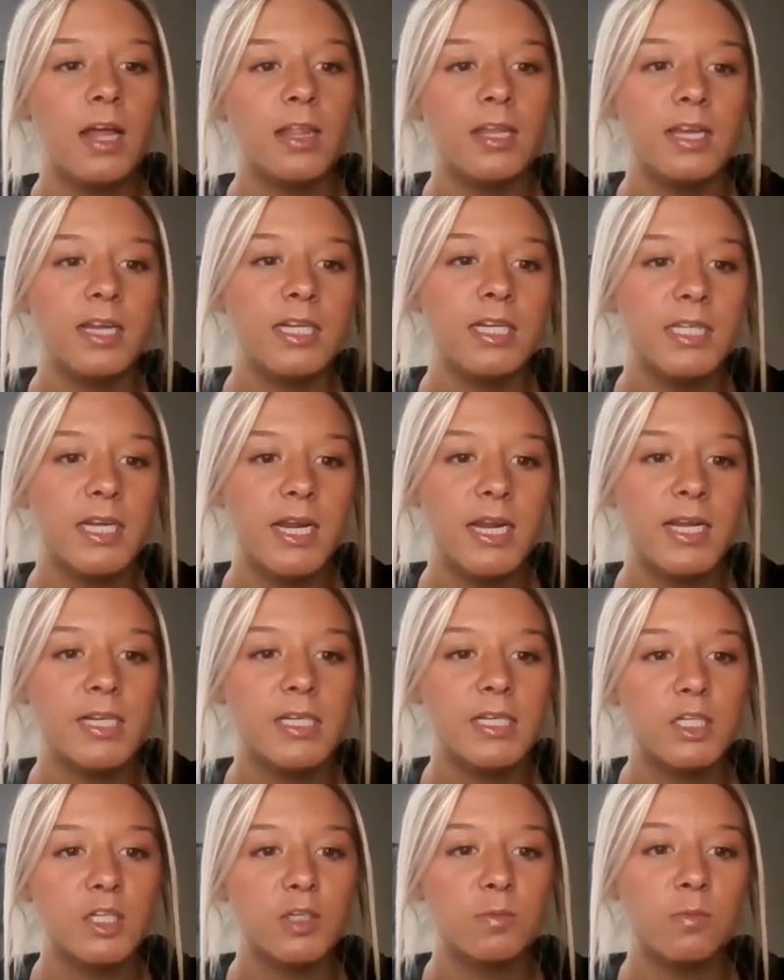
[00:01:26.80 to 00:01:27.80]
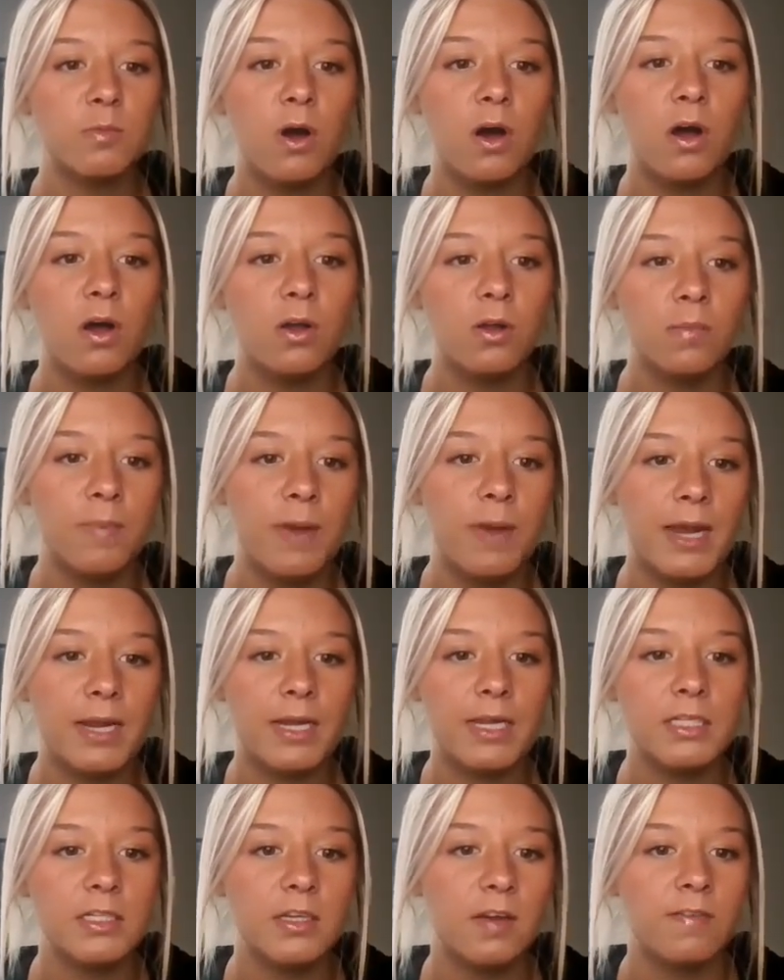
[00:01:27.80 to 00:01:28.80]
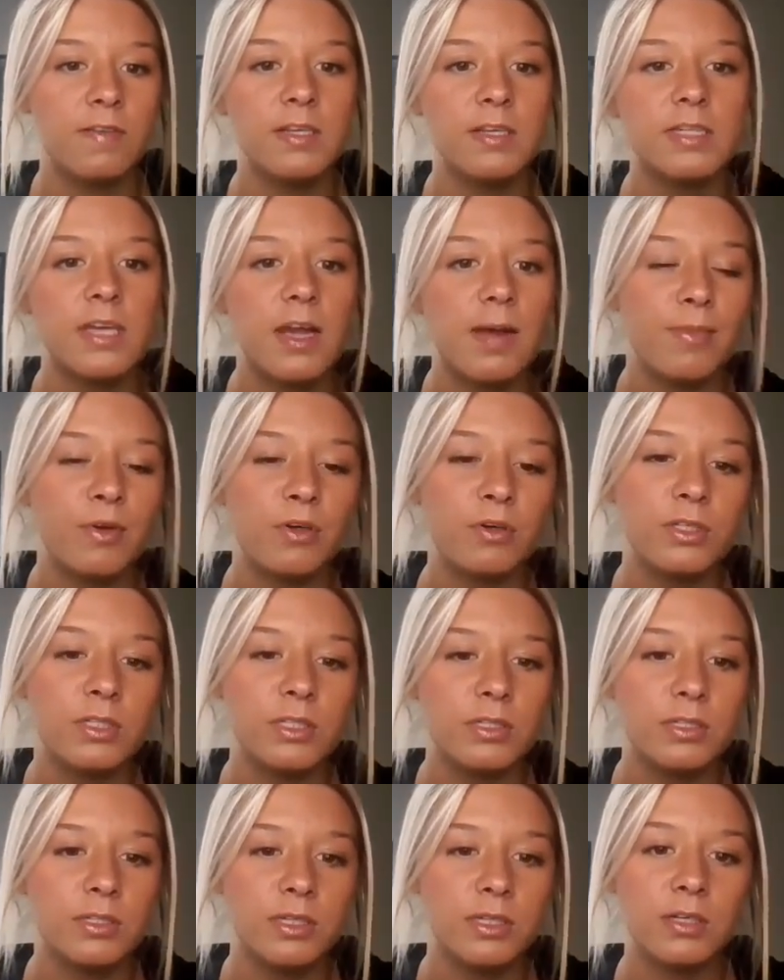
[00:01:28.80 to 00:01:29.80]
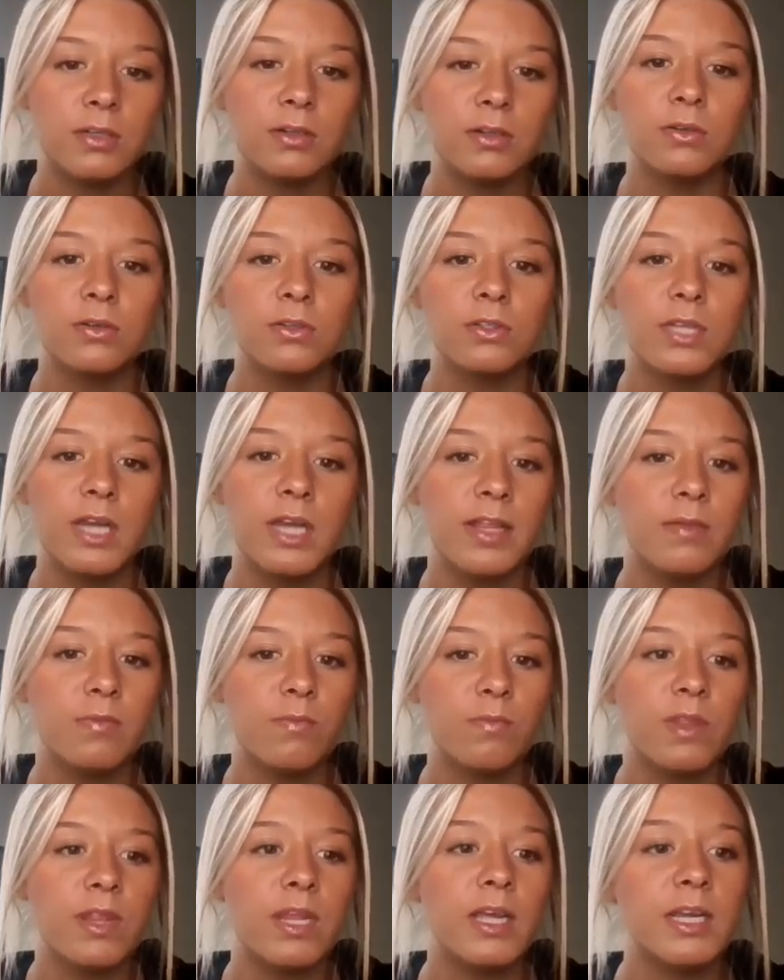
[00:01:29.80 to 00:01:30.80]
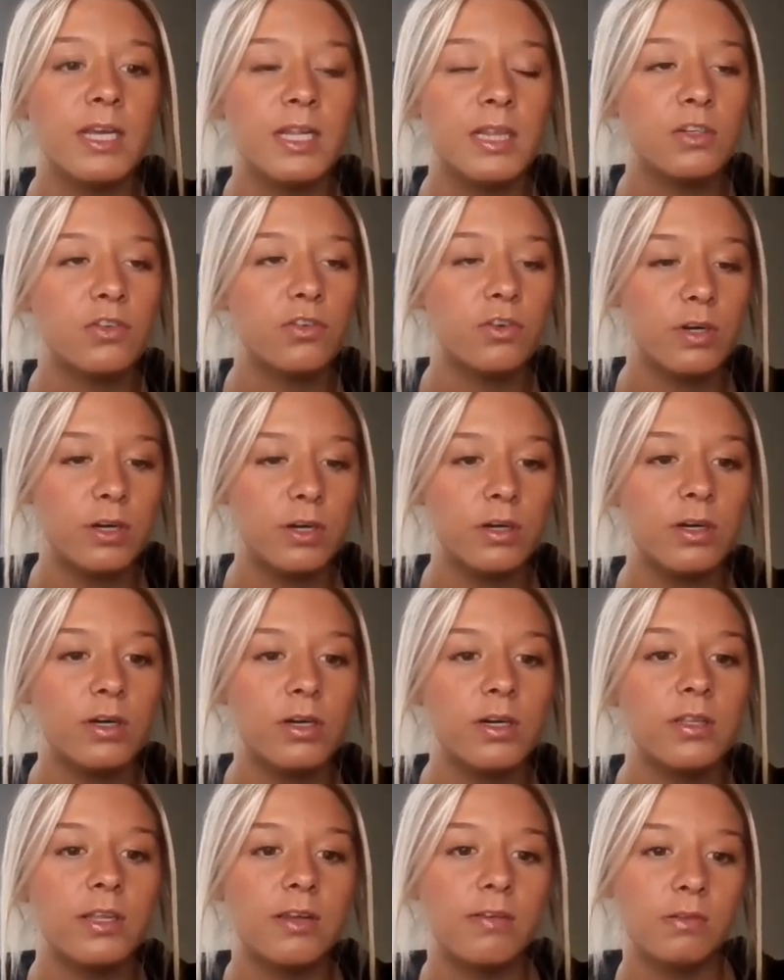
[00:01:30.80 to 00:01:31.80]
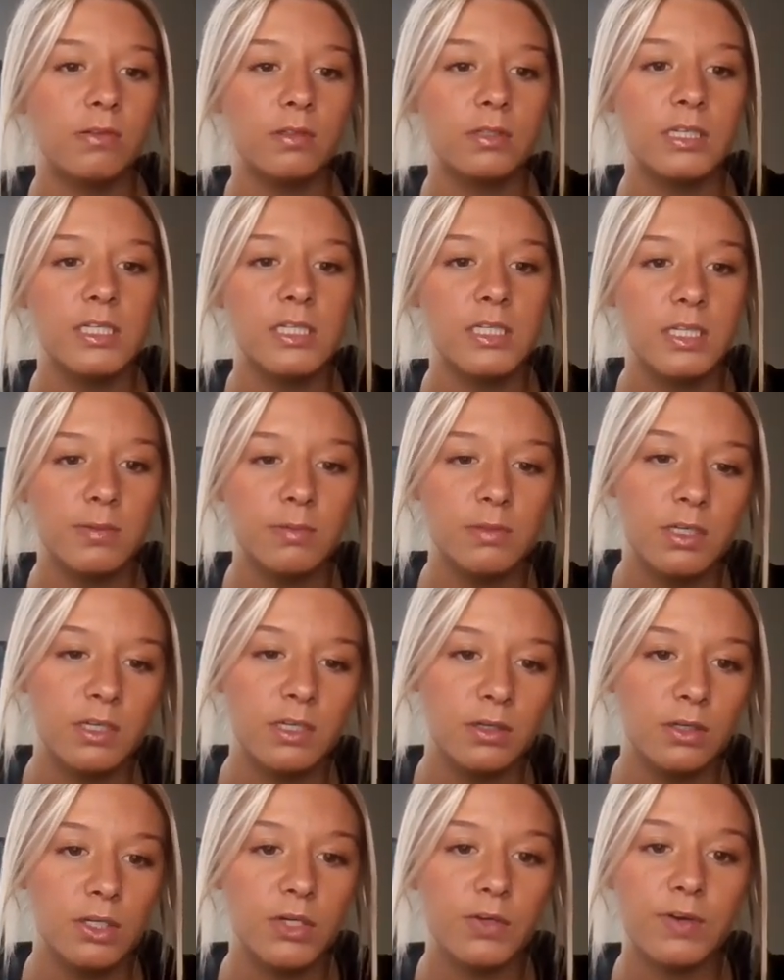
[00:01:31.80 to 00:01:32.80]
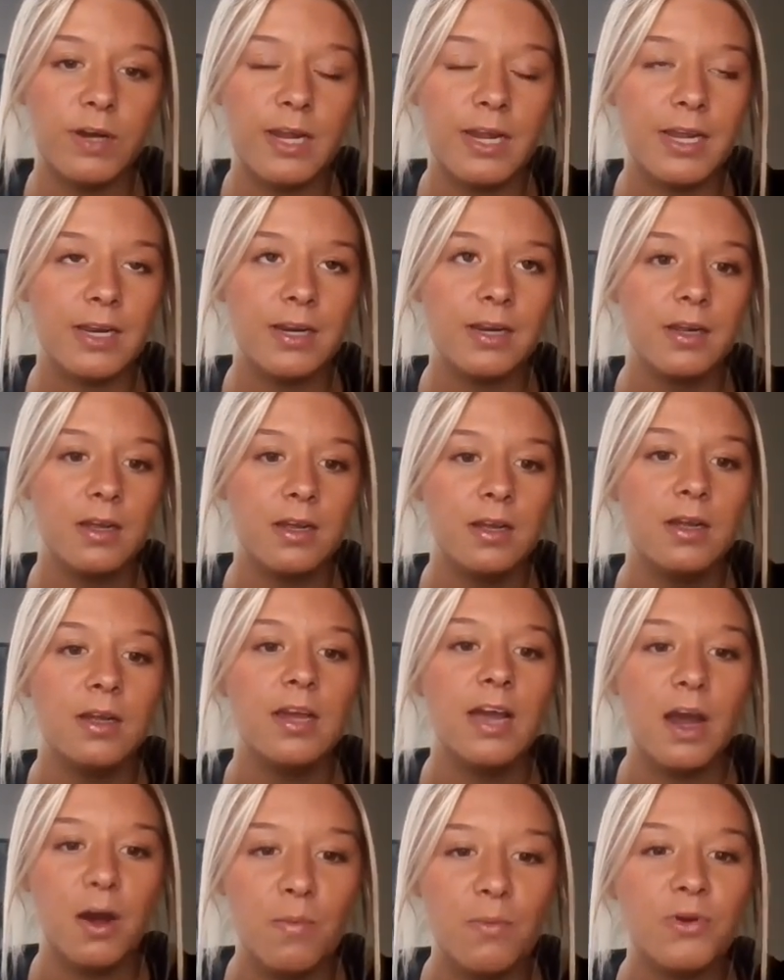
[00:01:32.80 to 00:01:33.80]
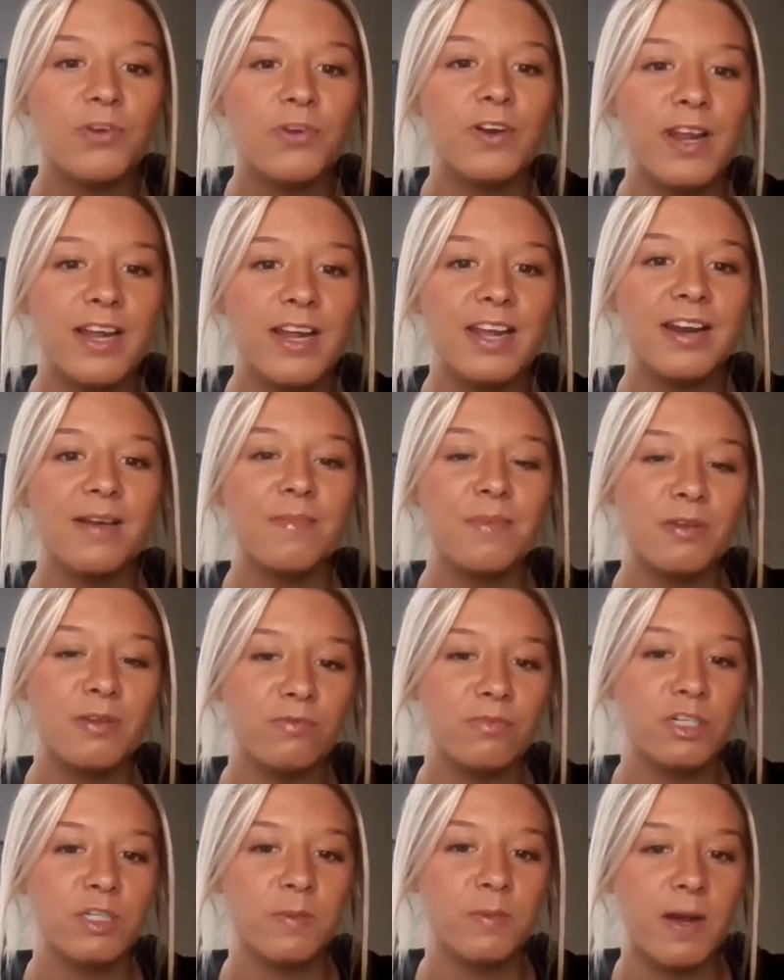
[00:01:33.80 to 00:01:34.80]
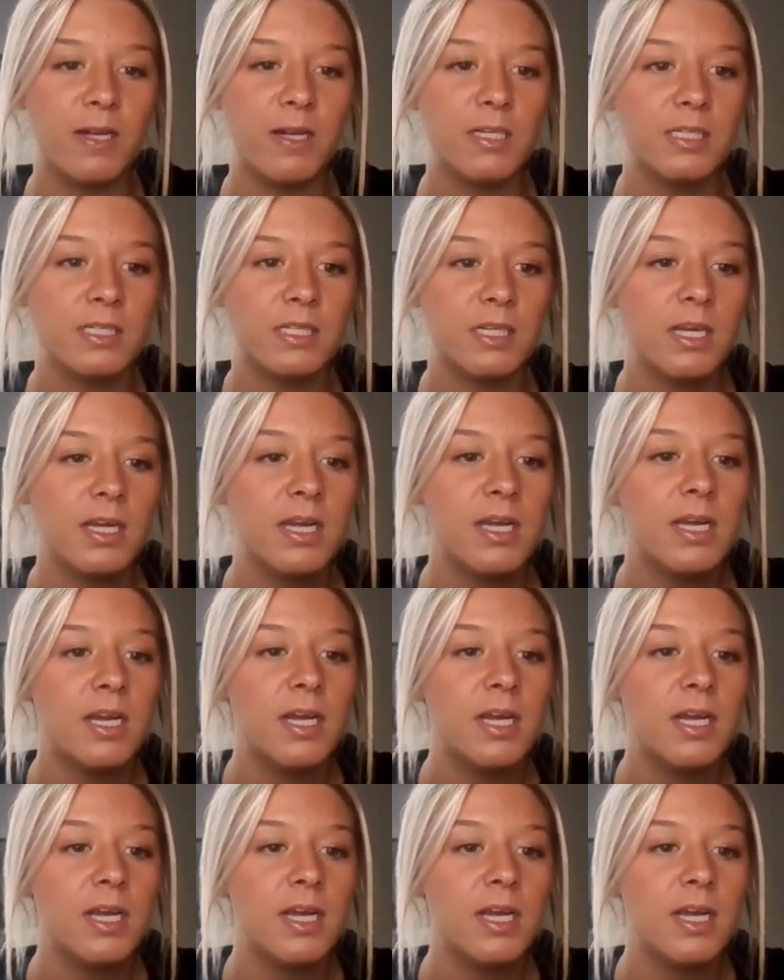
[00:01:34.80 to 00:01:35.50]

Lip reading: They contain small packets of these chemical signals, and when they get triggered, they release them to help create an immune response.